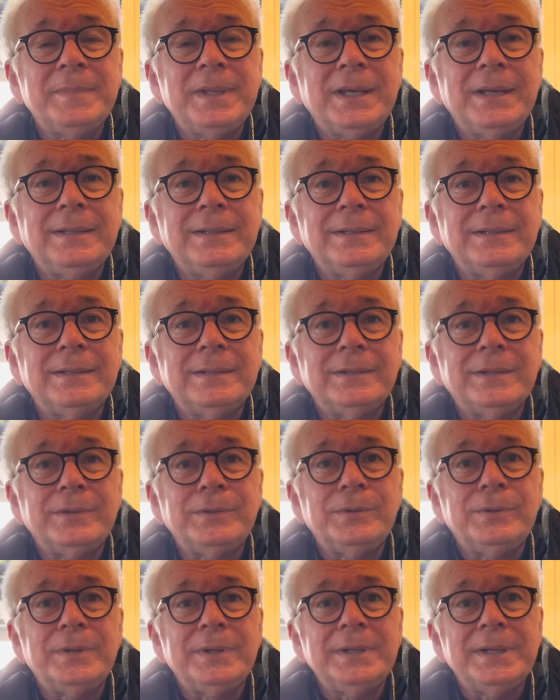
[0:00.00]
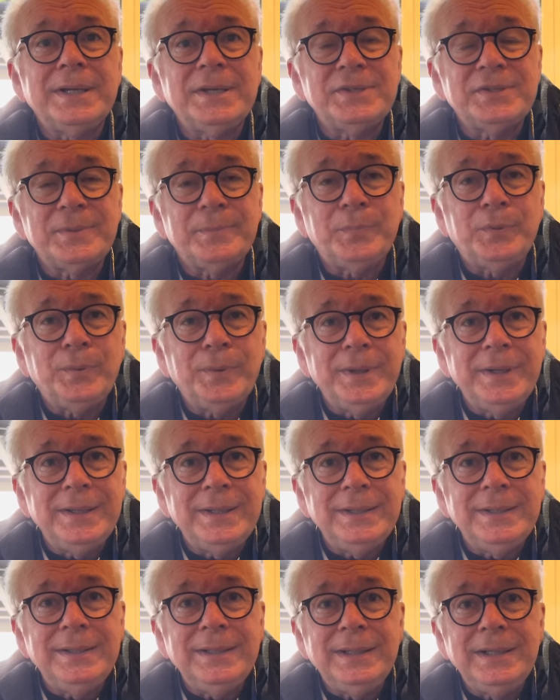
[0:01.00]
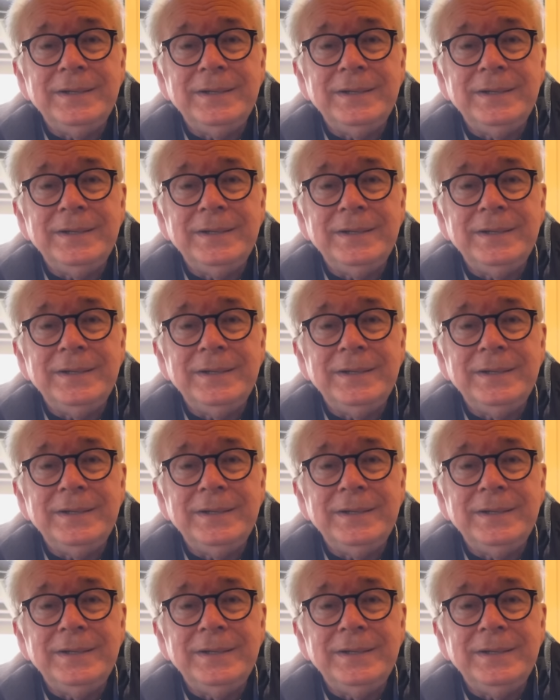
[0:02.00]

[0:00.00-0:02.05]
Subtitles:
that the Lord has appointed,